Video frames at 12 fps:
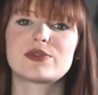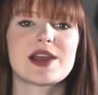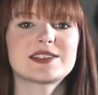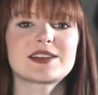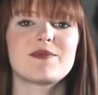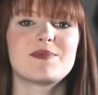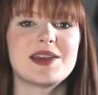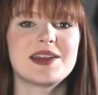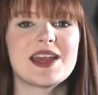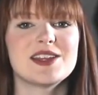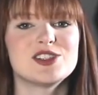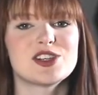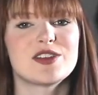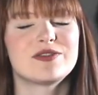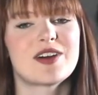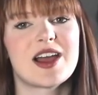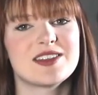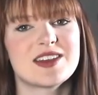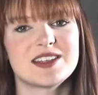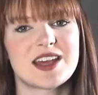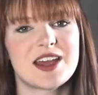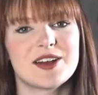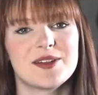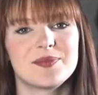risk of being injured via their
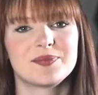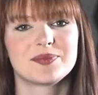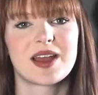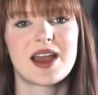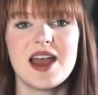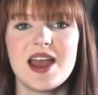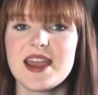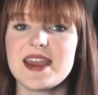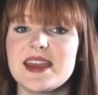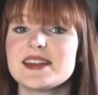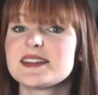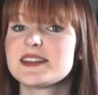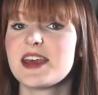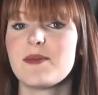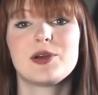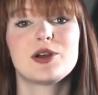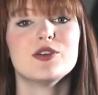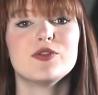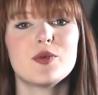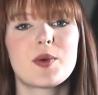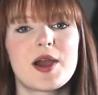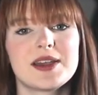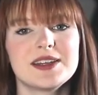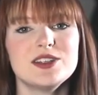tail. It is typical for
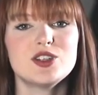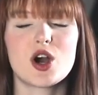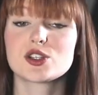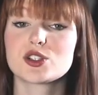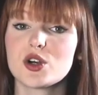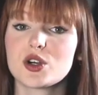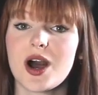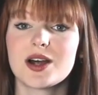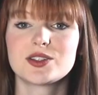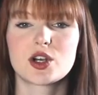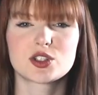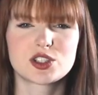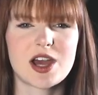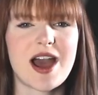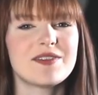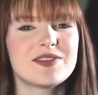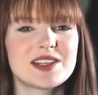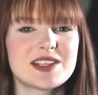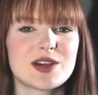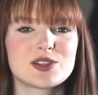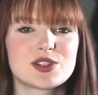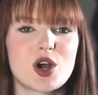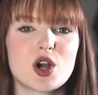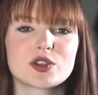working dogs or guard dogs to have their tails
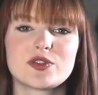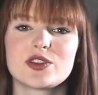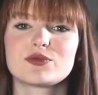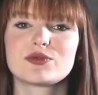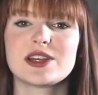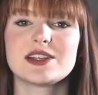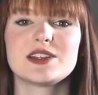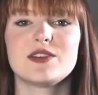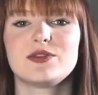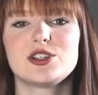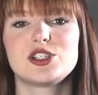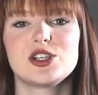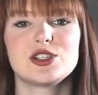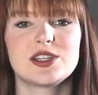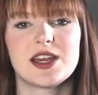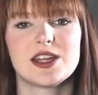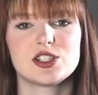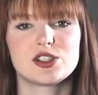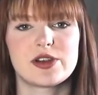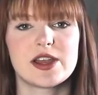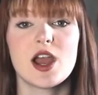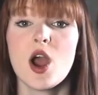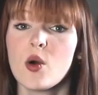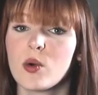docked for the reason of reducing
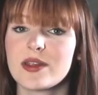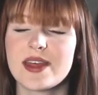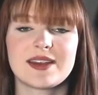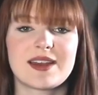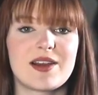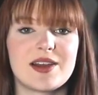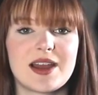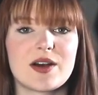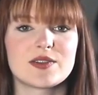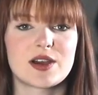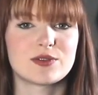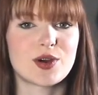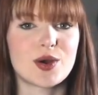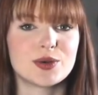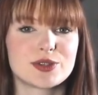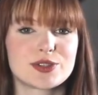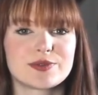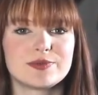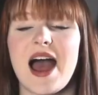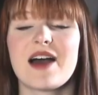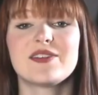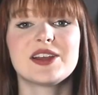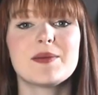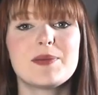injury when they're carrying out their roles.
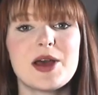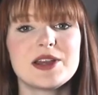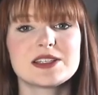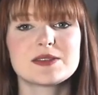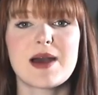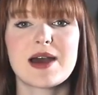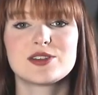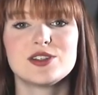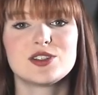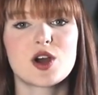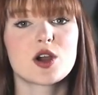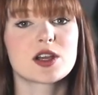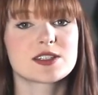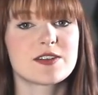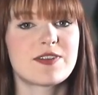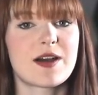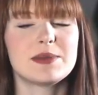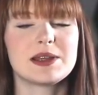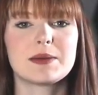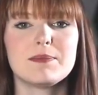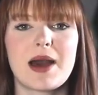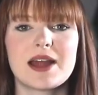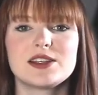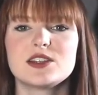Having a Bernese Mountain Dog as a family
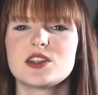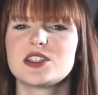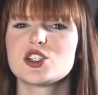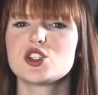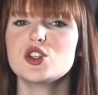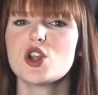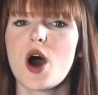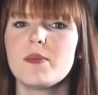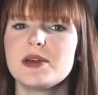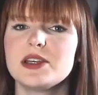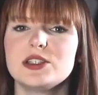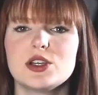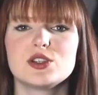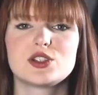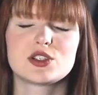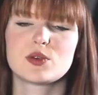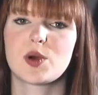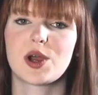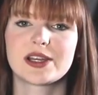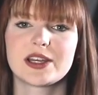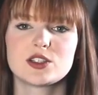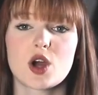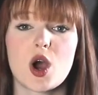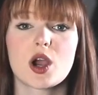companion that is not being used as a
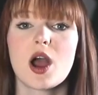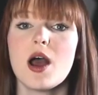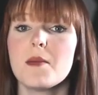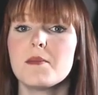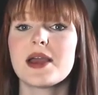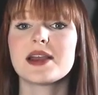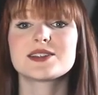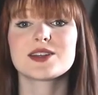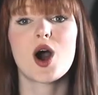working dog makes the